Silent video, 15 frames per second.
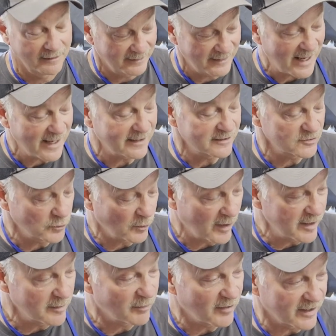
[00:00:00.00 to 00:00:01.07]
That is
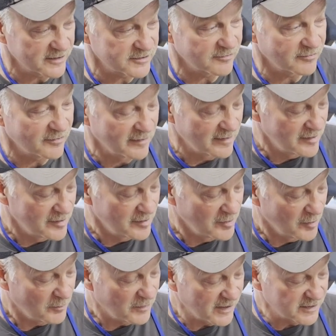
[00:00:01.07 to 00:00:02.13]
way impressive
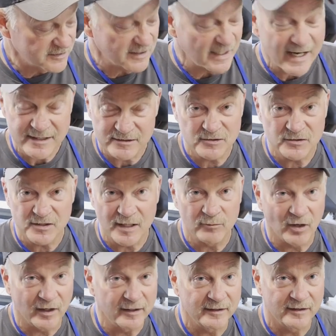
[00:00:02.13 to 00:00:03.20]
because it has the same
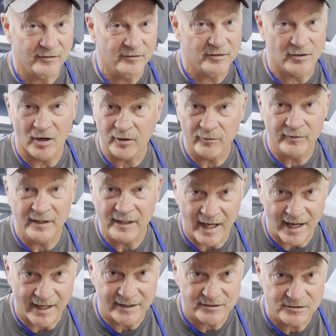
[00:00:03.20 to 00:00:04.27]
running gear that our rig
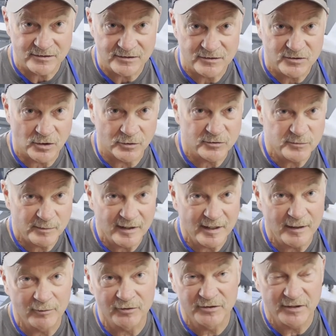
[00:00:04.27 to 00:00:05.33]
has. So it's been
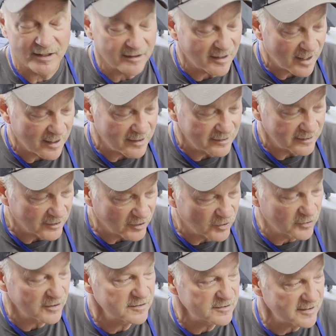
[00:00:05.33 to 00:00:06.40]
able to
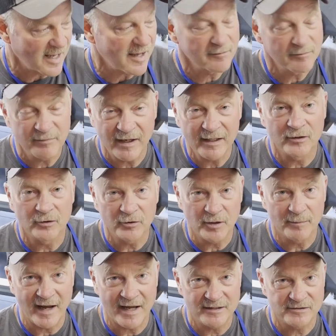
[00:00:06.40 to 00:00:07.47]
increase that payload
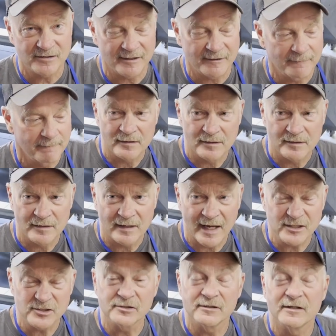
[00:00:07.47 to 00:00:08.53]
capacity.
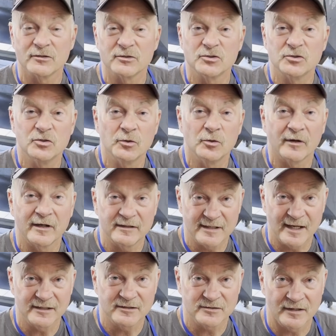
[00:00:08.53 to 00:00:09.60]
Actually, there's 2 gray
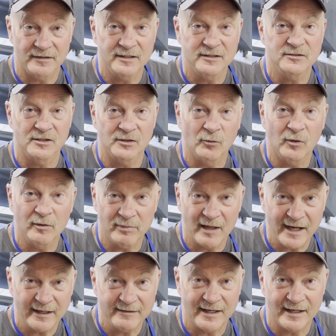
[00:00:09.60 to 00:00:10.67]
tanks on this and 1
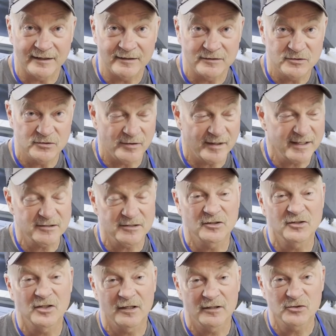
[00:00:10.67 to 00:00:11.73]
black tank. So that's a
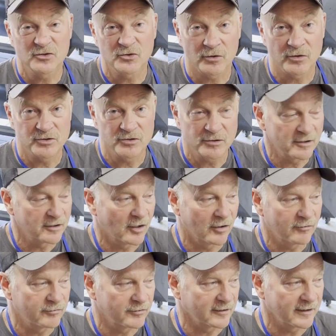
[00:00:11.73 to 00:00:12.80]
ton of storage. You can
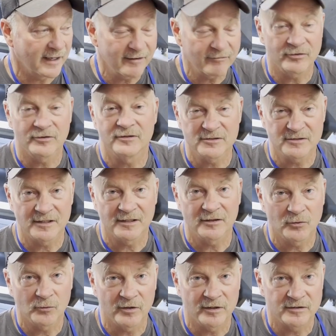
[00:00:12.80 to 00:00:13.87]
go forever in this thing in
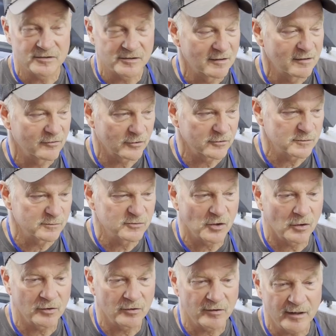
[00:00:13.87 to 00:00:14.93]
the woods. Throw some
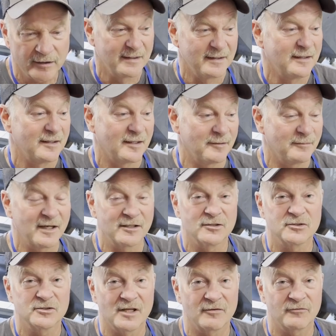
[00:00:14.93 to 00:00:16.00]
solar on and man, you're
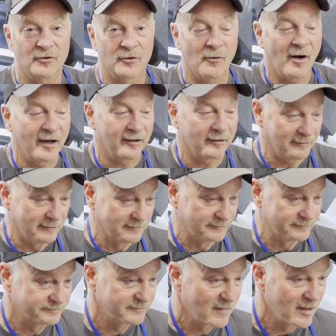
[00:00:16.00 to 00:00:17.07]
set for a while.
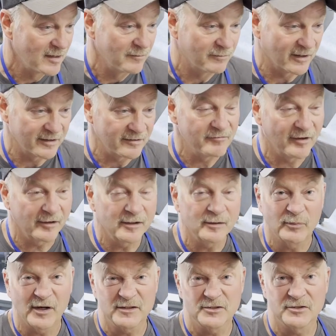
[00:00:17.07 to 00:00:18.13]
But very
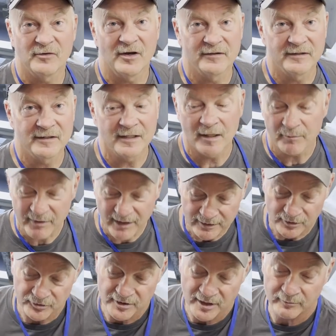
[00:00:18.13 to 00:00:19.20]
impressive on the
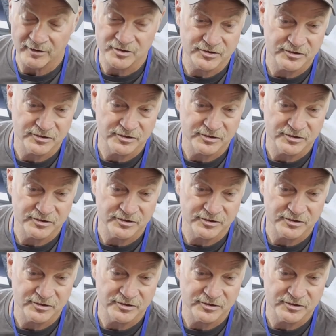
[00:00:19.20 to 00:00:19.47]
payload numbers.